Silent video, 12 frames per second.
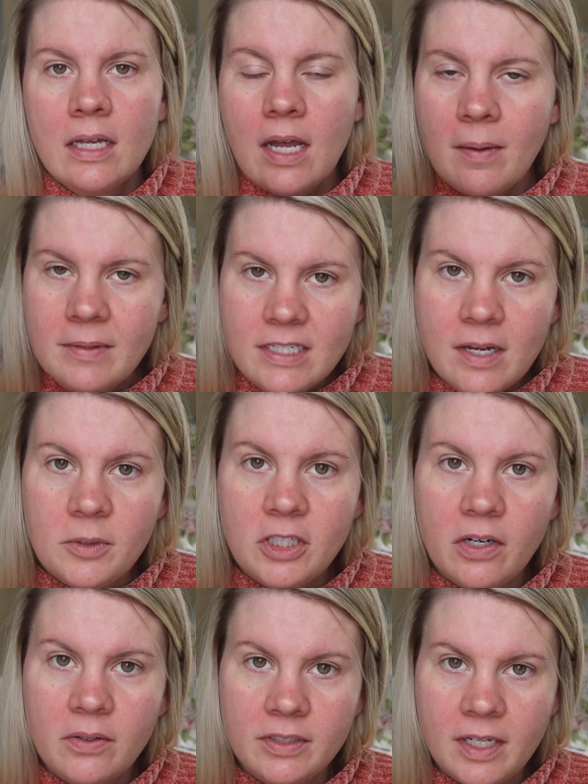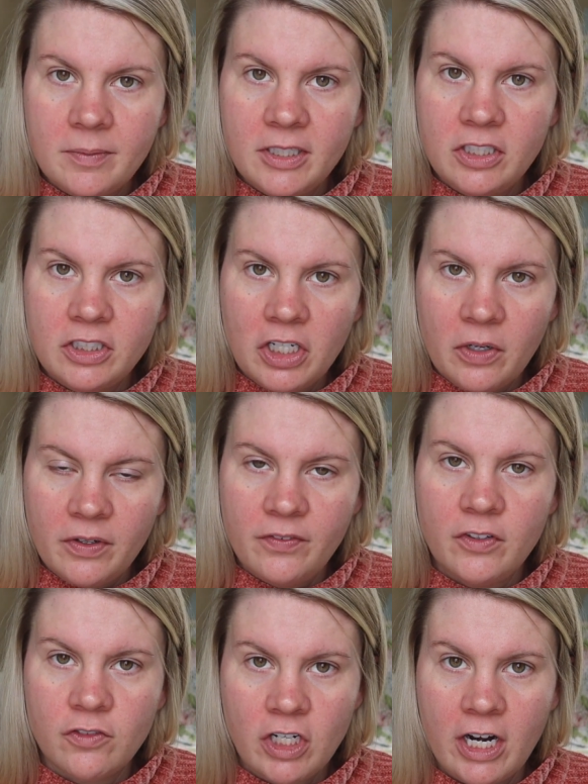Comment down below and let me know
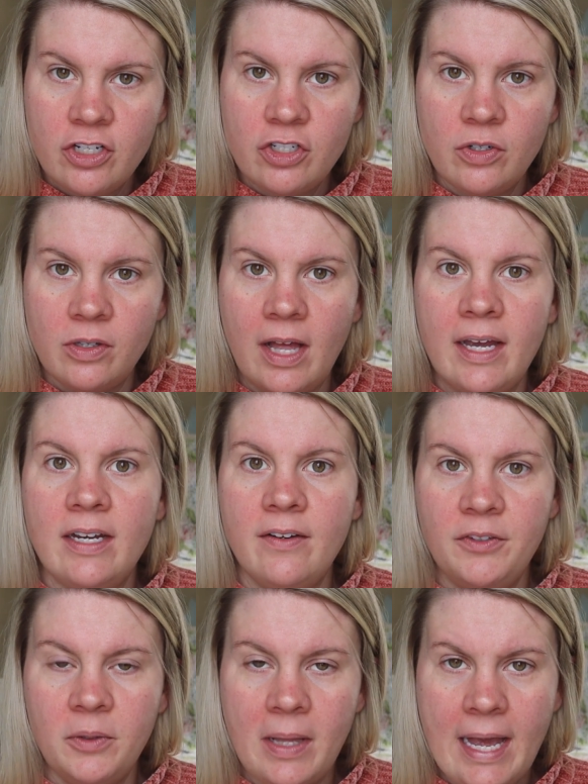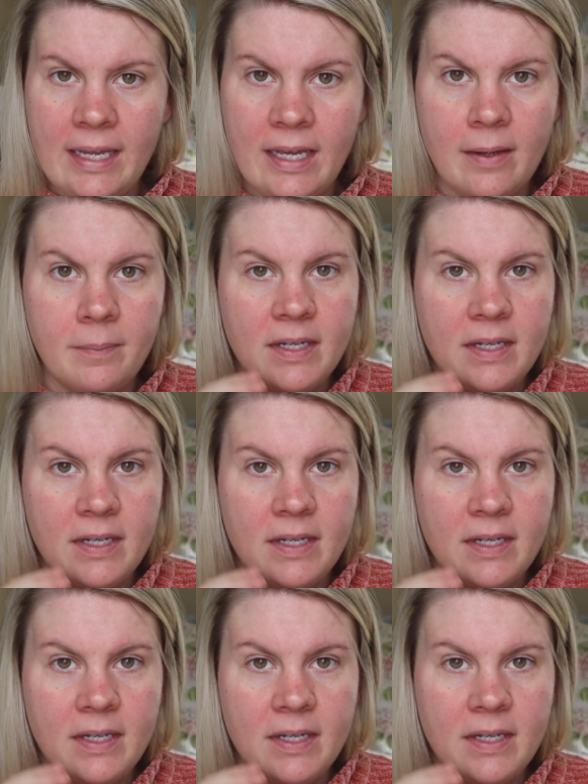if you've tried Tula and if you like it,